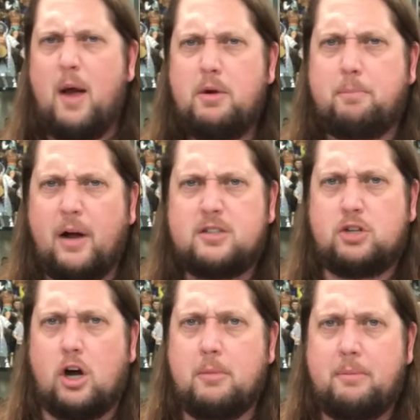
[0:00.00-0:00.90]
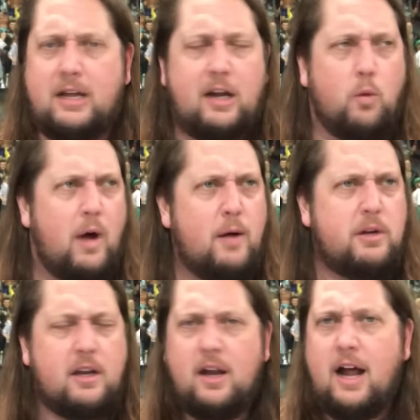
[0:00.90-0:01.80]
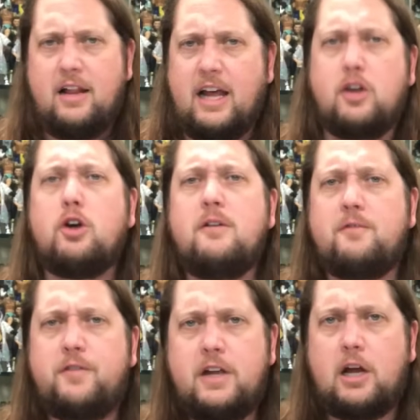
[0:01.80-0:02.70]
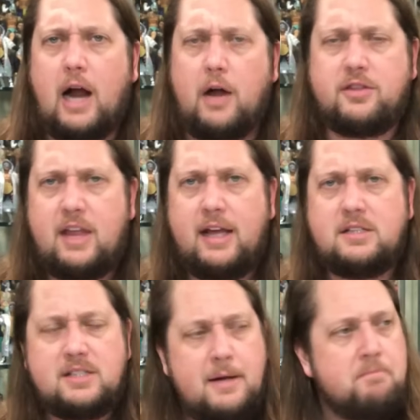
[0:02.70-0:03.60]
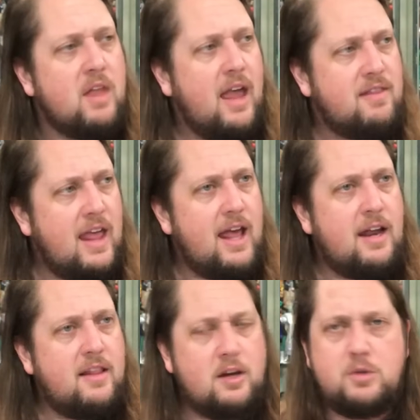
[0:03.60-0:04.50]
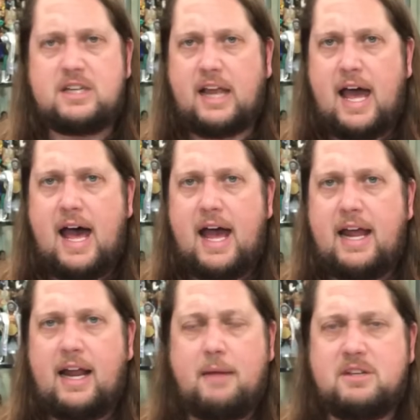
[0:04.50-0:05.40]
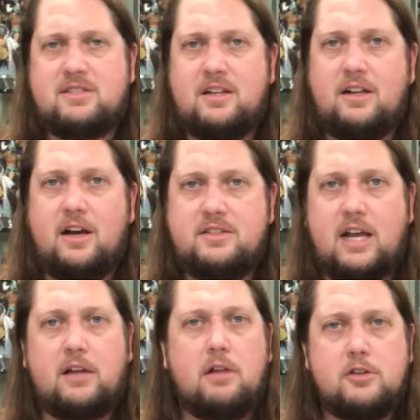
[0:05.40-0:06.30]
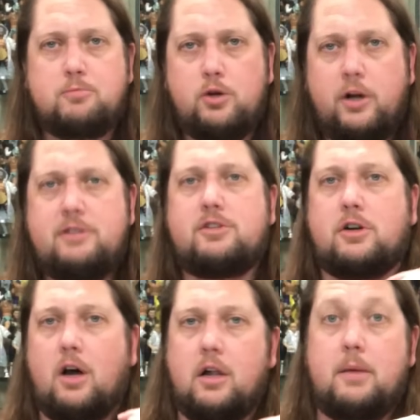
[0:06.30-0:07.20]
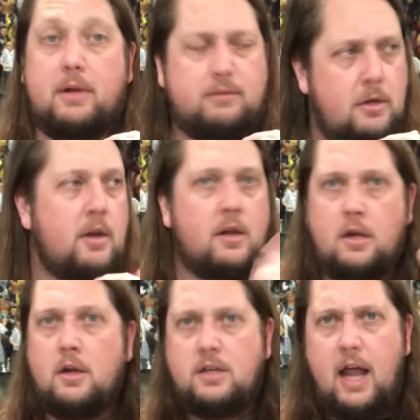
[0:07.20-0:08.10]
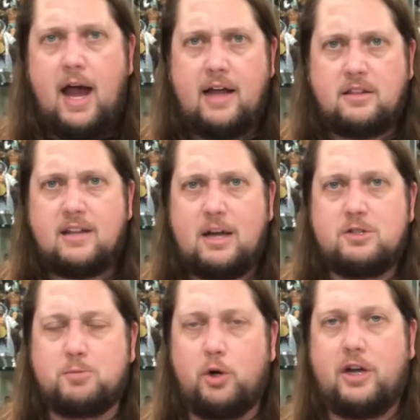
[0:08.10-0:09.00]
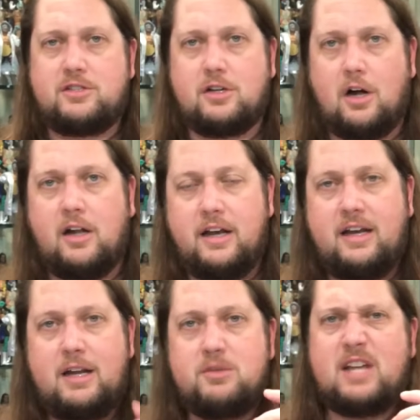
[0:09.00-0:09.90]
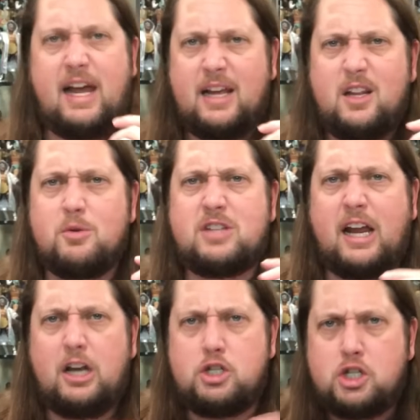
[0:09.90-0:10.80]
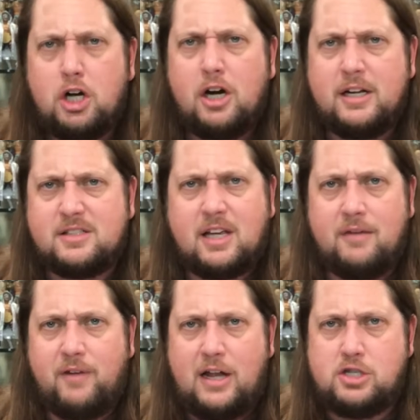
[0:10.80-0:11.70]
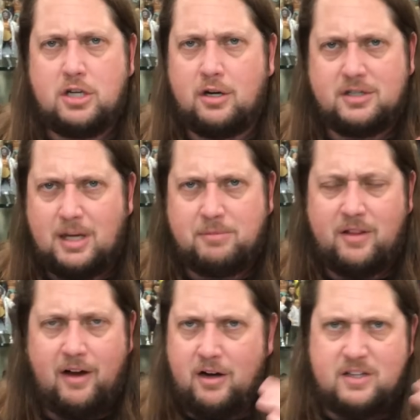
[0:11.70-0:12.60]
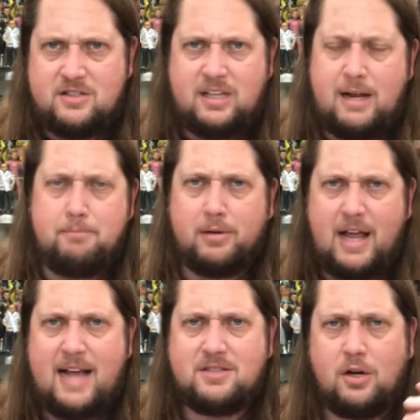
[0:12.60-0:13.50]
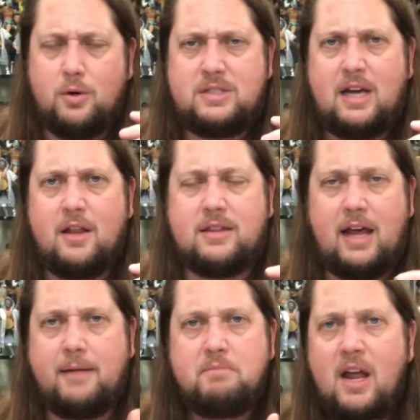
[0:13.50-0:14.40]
would Buck Dharma be here? Why would I like couldn't figure out things? And then there was a guy, and I'm just sitting there. He's like, that was Blue Oyster Cult. I'm like, yeah, I thought that was Blue Oyster Cult. And he was like, there was like an insurance convention or something there in the same Plaza Hotel thing,